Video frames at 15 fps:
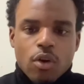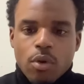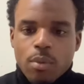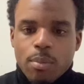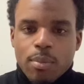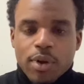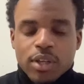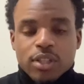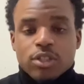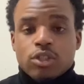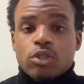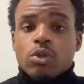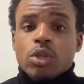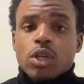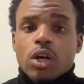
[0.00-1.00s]
bring this
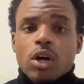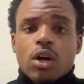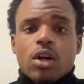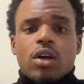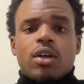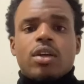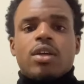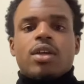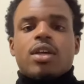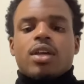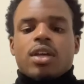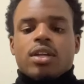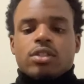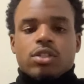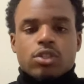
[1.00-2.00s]
to y'all
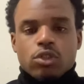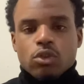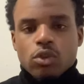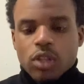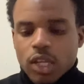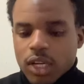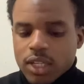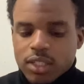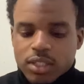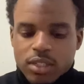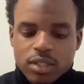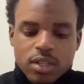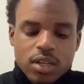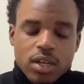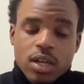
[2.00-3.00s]
and to do this.
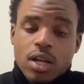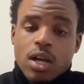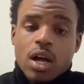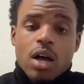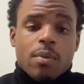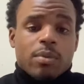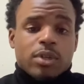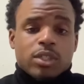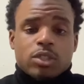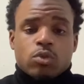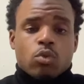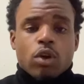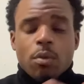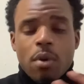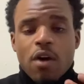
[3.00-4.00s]
It's
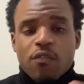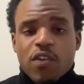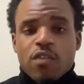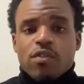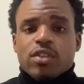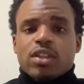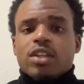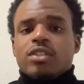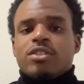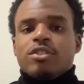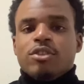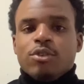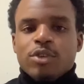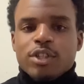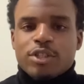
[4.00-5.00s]
one of my favorite things to
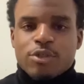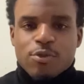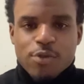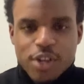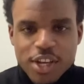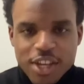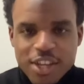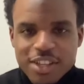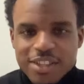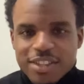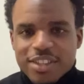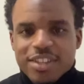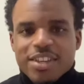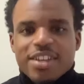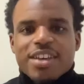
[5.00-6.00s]
do is to read.
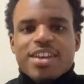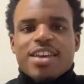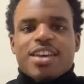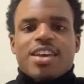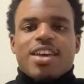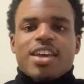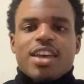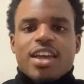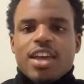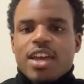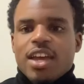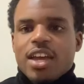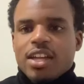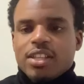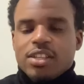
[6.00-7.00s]

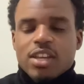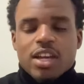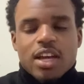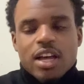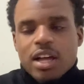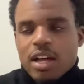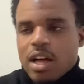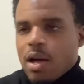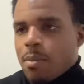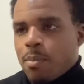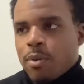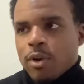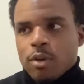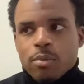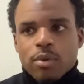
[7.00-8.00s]
And yeah, I
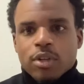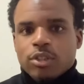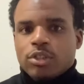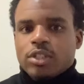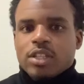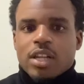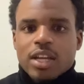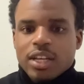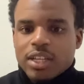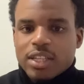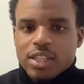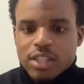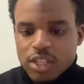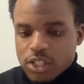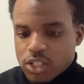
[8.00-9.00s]
pretty much like
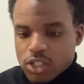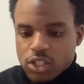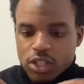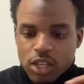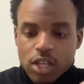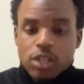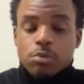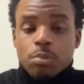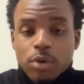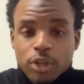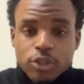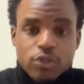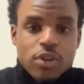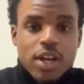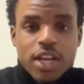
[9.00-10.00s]
this is these
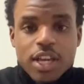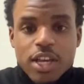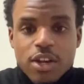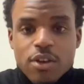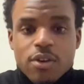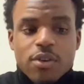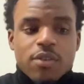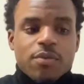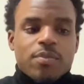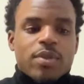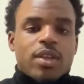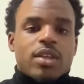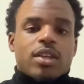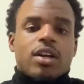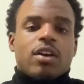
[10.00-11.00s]
books right here.
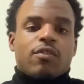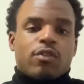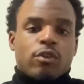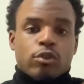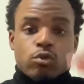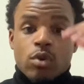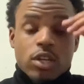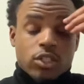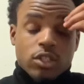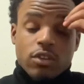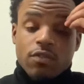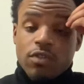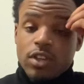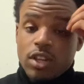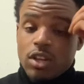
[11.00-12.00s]
For those watching the
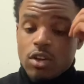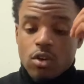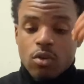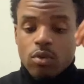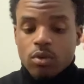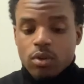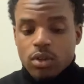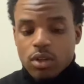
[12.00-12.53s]
video,